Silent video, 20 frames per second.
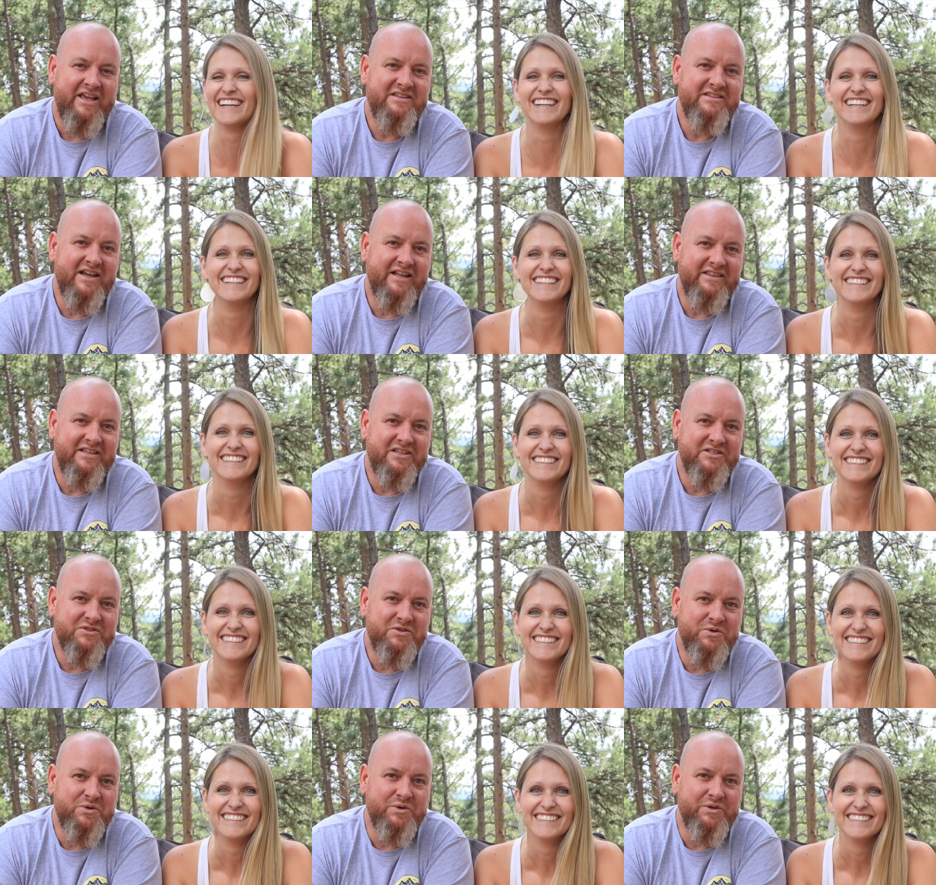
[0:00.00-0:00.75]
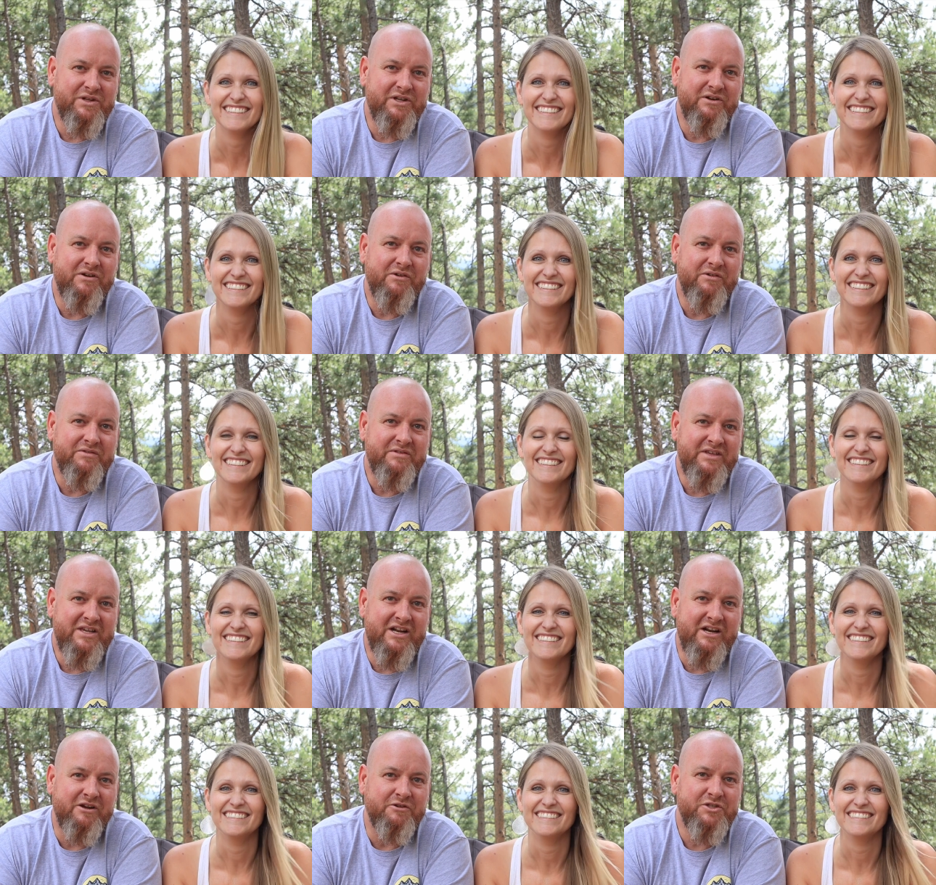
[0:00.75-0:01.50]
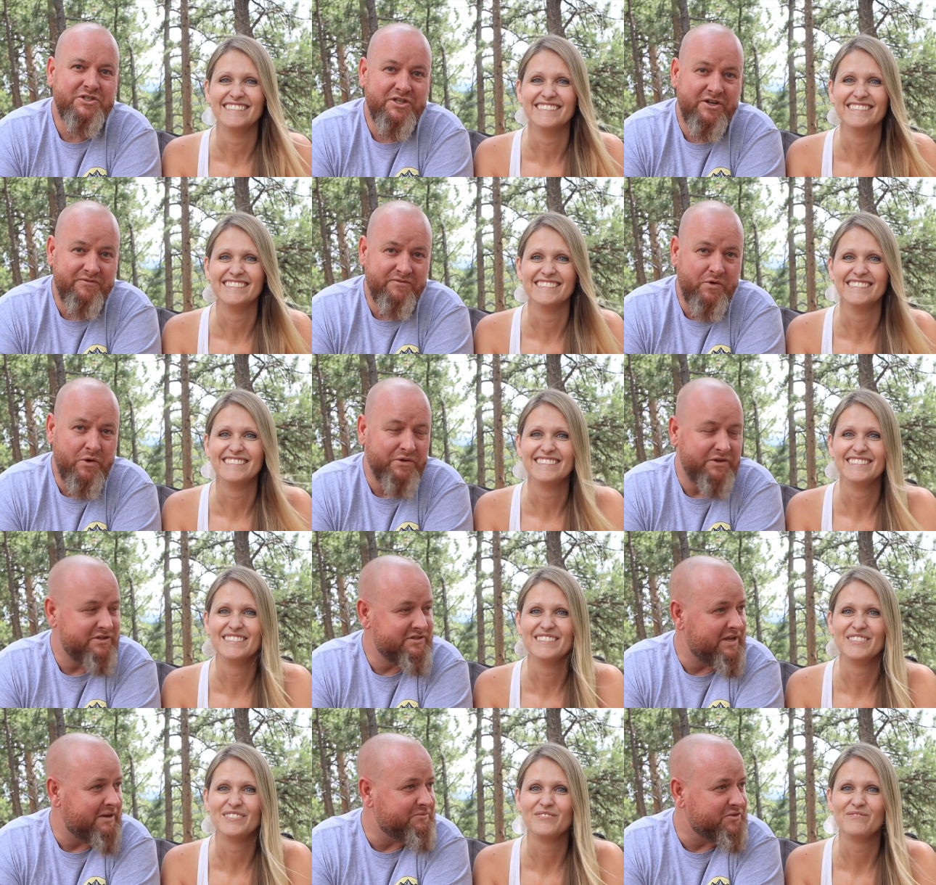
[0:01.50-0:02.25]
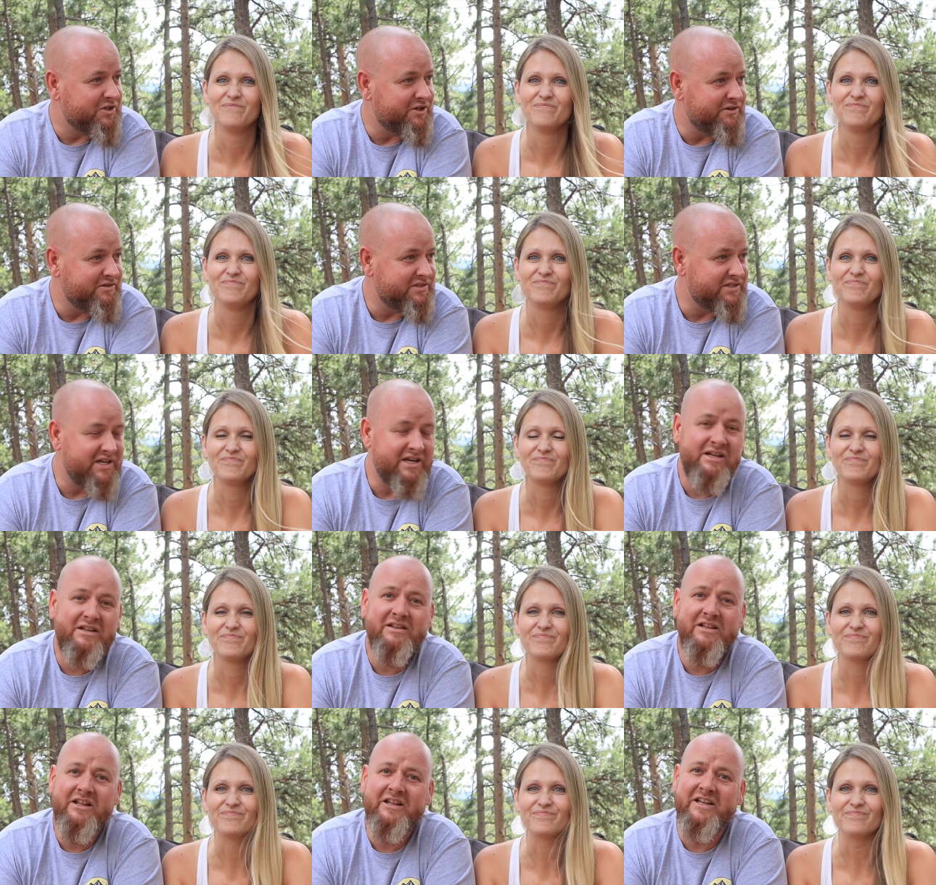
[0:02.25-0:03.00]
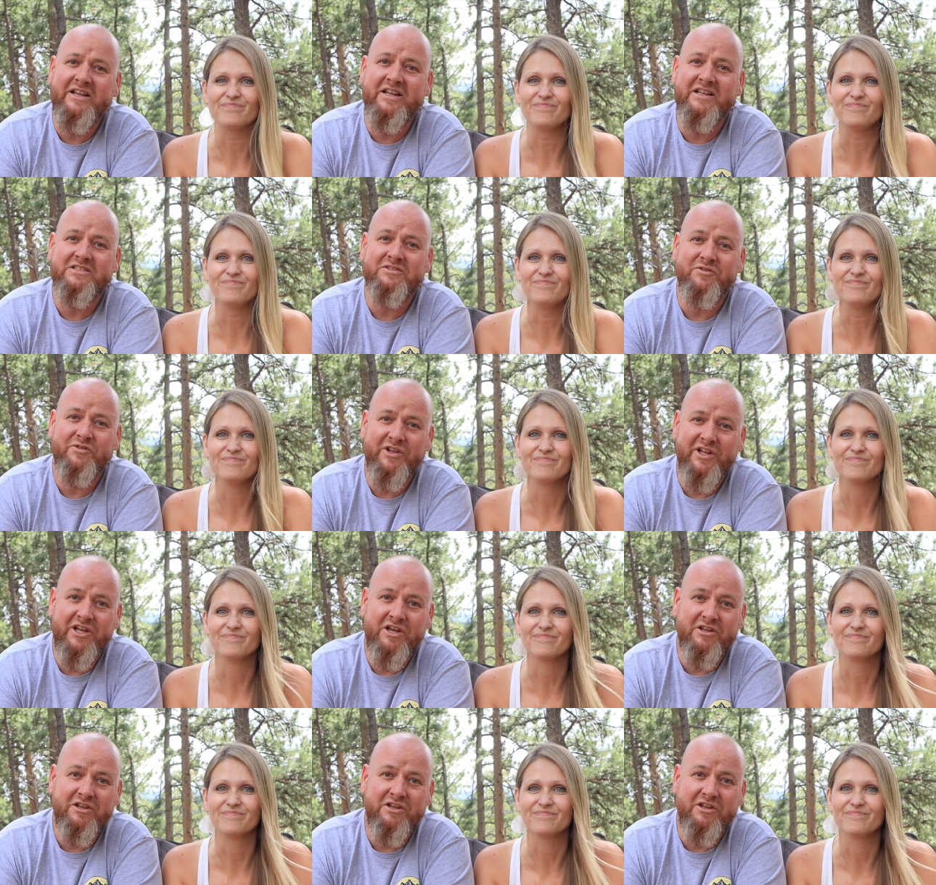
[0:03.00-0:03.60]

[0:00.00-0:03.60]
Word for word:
Speaker 1: he's got these cool little, you know, shirt folders. I'm sure you've seen. Lily does a really